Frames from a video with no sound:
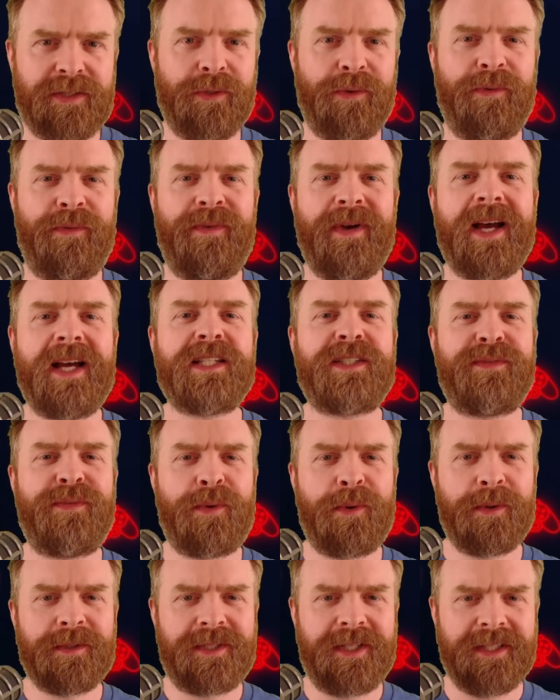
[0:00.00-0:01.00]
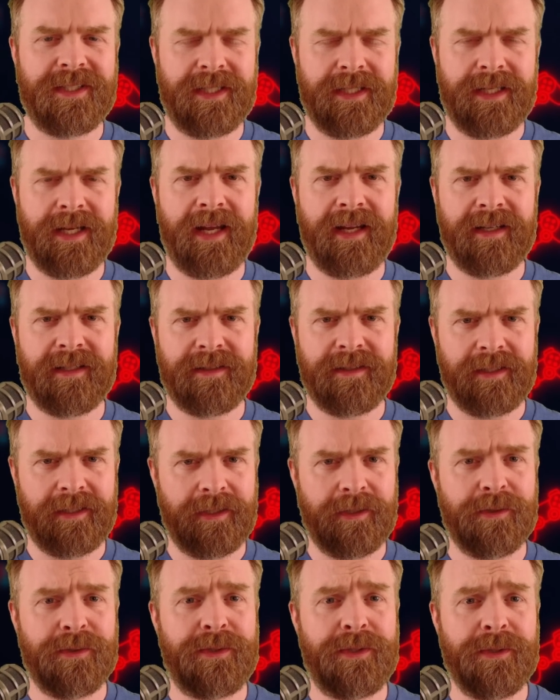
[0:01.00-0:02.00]
So fast forward to today, and
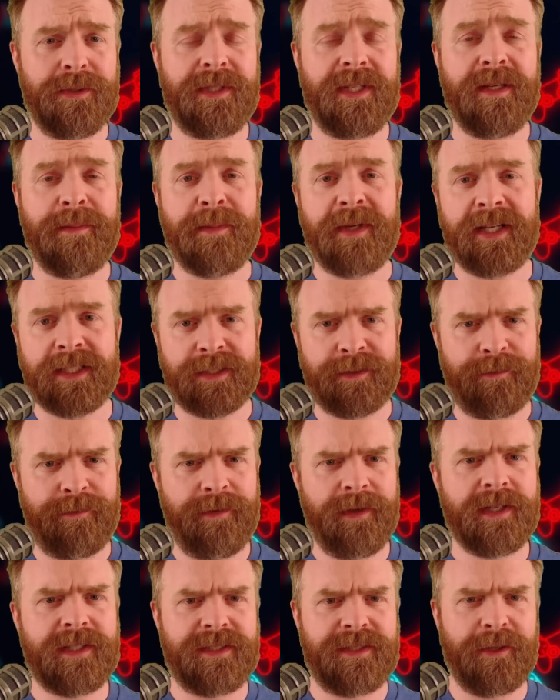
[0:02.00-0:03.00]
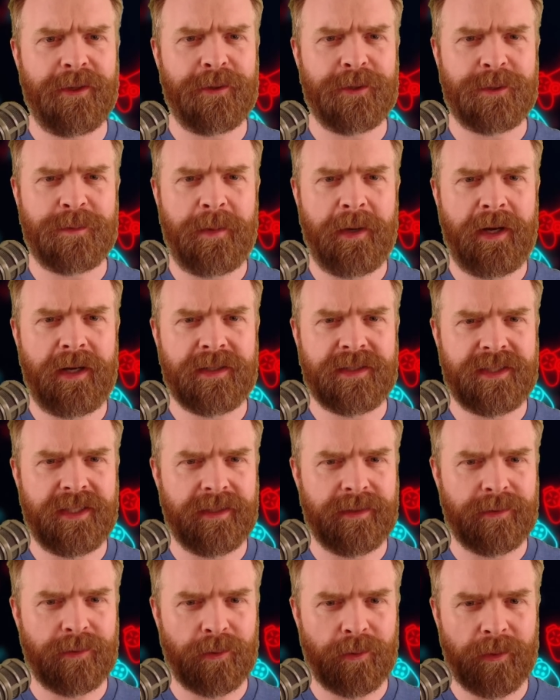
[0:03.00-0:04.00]
the Yuzu team has fixed those bugs
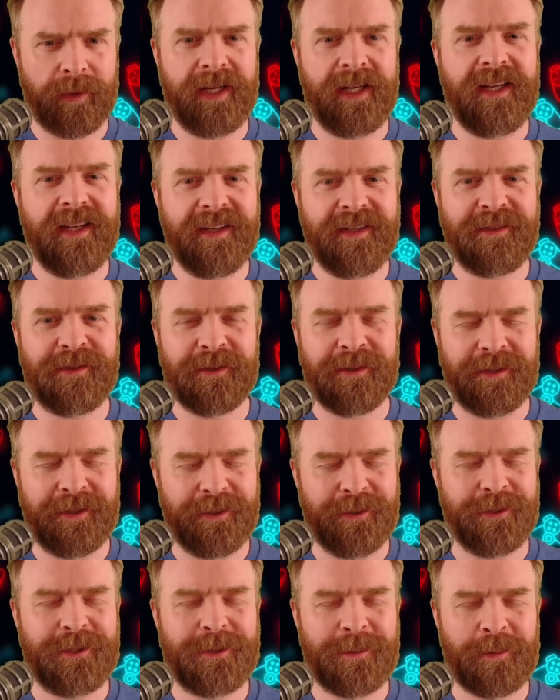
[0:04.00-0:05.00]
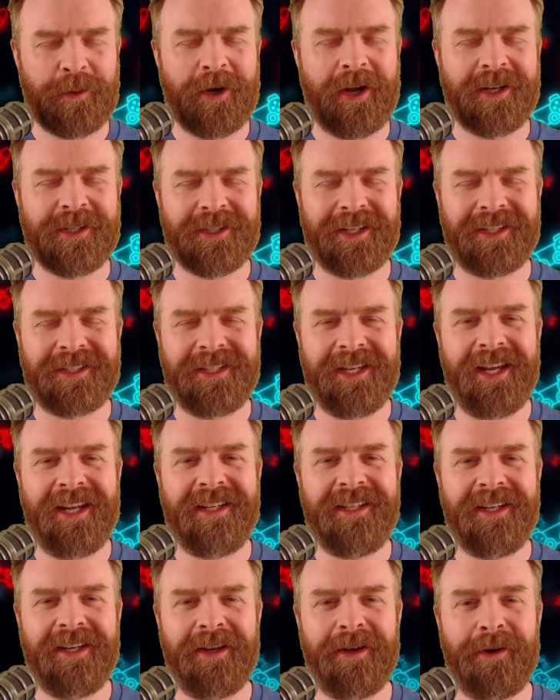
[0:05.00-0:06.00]
and reintroduced Project
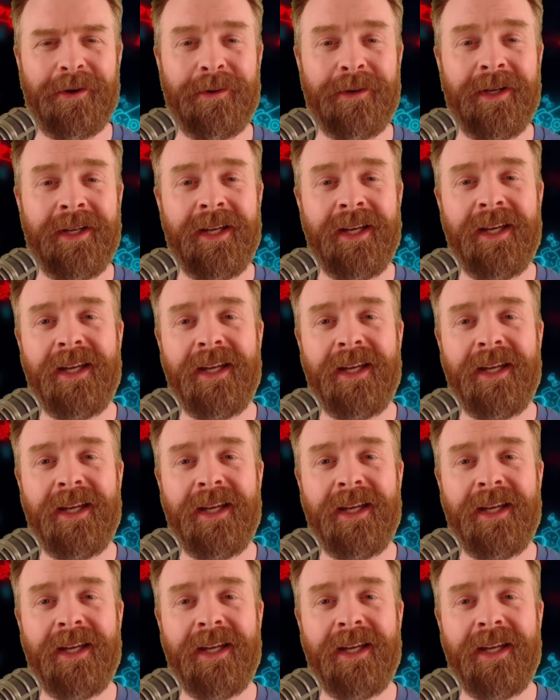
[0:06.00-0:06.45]
Andio.